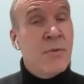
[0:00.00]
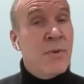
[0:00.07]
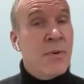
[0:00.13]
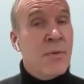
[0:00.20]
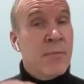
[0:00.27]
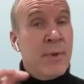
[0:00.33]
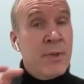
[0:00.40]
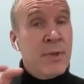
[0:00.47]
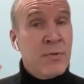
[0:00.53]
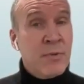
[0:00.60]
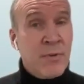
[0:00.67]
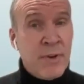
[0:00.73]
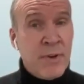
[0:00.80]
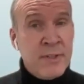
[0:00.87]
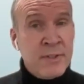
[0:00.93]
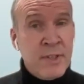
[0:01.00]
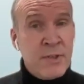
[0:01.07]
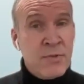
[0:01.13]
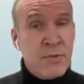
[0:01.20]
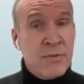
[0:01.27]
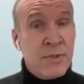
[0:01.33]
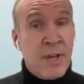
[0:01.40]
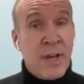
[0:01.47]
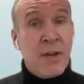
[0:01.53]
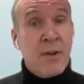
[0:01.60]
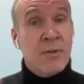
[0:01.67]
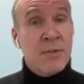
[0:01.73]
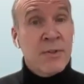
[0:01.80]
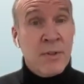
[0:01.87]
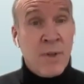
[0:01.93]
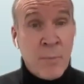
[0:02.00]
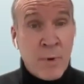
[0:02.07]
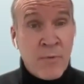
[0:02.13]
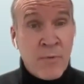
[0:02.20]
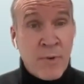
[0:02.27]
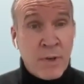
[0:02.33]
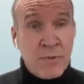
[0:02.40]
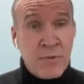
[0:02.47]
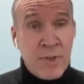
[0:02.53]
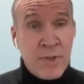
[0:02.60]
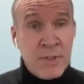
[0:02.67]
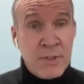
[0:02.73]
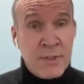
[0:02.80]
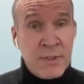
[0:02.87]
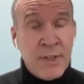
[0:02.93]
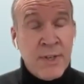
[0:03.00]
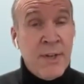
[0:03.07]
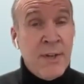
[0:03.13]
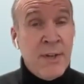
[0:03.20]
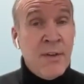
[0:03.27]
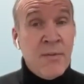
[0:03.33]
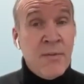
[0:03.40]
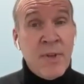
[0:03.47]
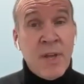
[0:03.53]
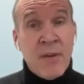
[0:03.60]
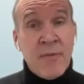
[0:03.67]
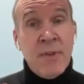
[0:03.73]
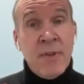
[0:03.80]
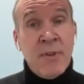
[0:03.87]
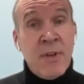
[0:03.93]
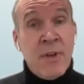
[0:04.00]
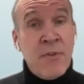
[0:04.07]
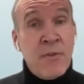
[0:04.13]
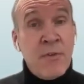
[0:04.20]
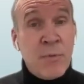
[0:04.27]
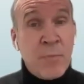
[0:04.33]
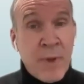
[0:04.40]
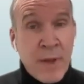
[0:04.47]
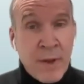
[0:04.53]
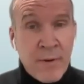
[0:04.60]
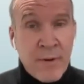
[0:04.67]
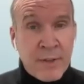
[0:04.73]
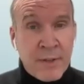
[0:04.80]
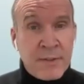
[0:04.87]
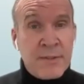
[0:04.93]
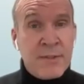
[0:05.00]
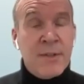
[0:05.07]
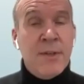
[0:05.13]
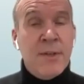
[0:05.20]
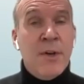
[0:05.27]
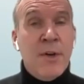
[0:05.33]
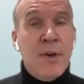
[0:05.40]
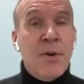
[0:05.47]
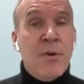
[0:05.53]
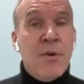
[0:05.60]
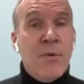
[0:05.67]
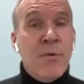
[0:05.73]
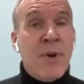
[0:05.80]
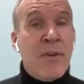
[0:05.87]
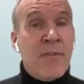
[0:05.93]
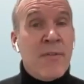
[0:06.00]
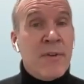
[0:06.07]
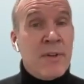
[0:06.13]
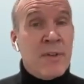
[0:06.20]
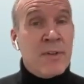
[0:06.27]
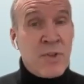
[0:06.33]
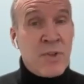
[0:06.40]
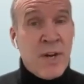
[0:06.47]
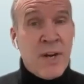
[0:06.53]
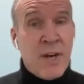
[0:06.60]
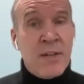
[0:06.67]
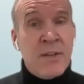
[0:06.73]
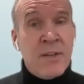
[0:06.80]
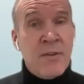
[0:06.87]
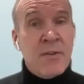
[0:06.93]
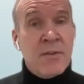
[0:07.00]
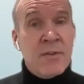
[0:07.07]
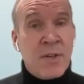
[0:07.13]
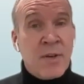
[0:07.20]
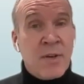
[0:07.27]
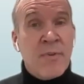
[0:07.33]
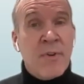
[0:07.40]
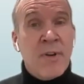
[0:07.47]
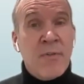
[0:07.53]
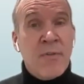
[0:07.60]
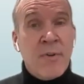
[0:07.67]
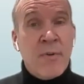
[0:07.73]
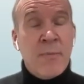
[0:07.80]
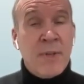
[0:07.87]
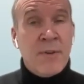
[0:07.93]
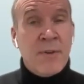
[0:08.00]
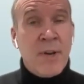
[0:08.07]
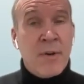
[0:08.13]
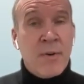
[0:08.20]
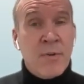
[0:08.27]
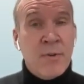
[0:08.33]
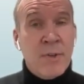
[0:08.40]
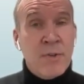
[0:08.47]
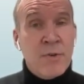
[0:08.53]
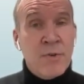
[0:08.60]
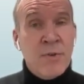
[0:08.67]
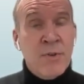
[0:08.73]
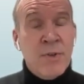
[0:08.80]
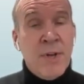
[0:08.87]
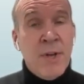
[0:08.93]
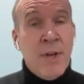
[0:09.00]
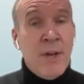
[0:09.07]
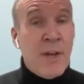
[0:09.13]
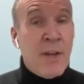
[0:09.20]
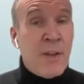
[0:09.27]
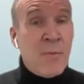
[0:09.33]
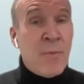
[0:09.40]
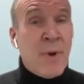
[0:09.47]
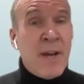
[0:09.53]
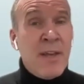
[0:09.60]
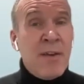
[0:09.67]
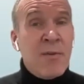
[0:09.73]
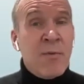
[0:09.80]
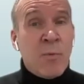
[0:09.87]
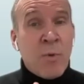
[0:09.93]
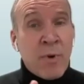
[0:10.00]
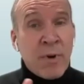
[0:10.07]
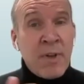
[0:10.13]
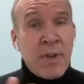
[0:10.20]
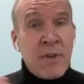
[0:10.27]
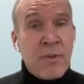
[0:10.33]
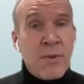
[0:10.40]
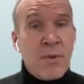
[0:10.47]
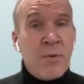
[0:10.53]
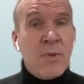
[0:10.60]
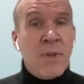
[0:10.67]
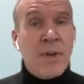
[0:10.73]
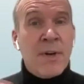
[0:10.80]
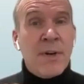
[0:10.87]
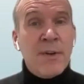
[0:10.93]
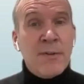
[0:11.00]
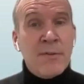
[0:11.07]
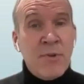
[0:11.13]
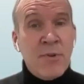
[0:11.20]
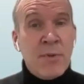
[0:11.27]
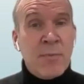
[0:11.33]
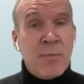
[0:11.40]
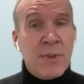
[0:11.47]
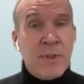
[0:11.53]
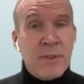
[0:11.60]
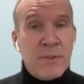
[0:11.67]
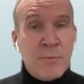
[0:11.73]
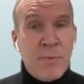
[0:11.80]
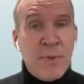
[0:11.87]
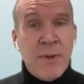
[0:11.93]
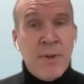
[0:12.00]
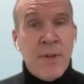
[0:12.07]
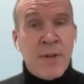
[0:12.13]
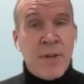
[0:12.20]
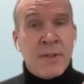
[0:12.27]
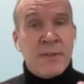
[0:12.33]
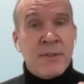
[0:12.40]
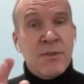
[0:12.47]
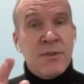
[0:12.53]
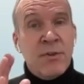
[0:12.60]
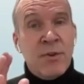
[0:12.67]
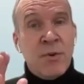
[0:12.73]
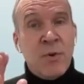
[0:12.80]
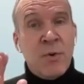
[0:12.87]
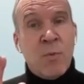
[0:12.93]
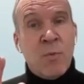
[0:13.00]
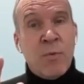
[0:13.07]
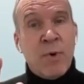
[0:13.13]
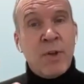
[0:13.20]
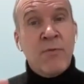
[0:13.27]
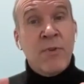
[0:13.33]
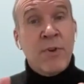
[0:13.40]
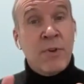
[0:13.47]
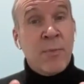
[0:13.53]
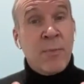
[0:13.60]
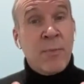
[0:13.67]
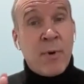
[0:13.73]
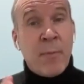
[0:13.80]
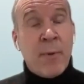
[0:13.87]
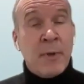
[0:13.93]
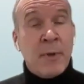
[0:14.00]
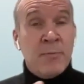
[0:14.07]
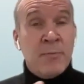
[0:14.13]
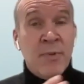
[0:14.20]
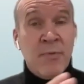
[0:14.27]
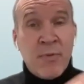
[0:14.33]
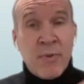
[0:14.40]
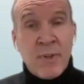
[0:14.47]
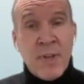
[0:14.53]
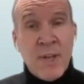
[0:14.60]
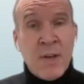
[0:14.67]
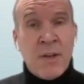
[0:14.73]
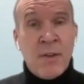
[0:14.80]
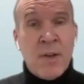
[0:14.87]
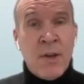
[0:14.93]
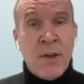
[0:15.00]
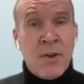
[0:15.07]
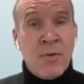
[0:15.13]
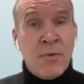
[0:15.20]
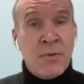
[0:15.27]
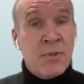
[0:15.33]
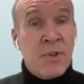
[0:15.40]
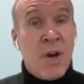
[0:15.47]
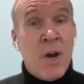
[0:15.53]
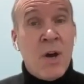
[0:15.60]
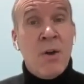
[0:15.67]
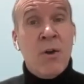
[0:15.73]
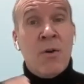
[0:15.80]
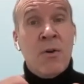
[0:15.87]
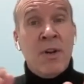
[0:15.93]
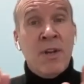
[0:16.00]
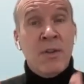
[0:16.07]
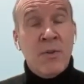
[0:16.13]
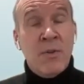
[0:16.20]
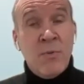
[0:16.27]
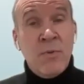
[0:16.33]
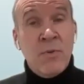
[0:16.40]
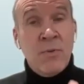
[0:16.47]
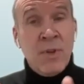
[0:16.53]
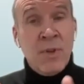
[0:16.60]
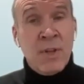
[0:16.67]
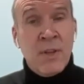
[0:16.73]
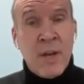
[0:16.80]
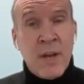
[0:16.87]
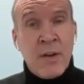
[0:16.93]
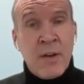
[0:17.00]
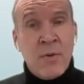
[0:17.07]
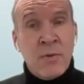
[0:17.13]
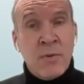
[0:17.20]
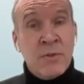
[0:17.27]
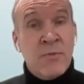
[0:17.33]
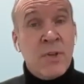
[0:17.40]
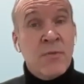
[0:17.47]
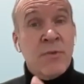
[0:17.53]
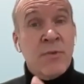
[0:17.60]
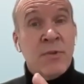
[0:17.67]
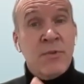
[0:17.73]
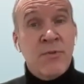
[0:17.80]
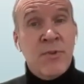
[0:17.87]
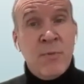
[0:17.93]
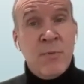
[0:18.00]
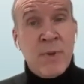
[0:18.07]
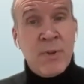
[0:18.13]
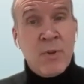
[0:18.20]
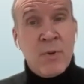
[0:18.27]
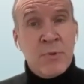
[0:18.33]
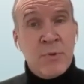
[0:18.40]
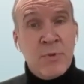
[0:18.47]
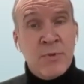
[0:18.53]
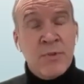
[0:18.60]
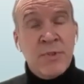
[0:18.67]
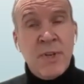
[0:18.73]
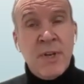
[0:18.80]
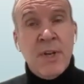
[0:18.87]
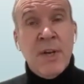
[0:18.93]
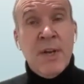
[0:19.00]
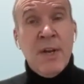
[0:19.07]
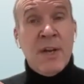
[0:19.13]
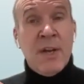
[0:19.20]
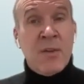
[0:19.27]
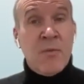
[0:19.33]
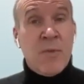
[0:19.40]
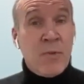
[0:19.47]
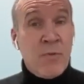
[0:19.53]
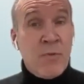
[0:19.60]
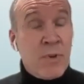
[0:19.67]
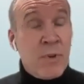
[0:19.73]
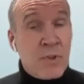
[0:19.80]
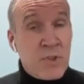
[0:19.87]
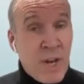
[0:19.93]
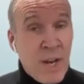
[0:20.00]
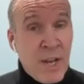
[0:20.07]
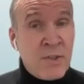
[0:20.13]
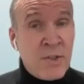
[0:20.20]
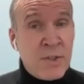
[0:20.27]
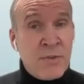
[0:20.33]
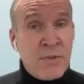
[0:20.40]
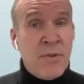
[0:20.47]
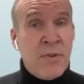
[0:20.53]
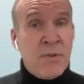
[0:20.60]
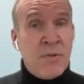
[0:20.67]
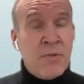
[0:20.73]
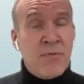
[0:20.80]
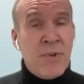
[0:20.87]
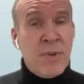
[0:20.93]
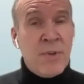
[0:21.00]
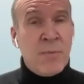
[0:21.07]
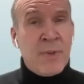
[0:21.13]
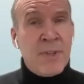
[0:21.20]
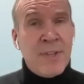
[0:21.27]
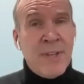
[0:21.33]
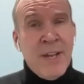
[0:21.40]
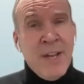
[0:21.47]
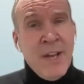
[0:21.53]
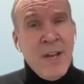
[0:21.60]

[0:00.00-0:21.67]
to patient organizations across a number of countries. We have interviewed parents who have a child suffering from that rare condition. And by walking through their treatment experience, what were the problems before they got diagnosed, how long it took to get diagnosed, what were the treatment options, and what were the challenges during the treatment,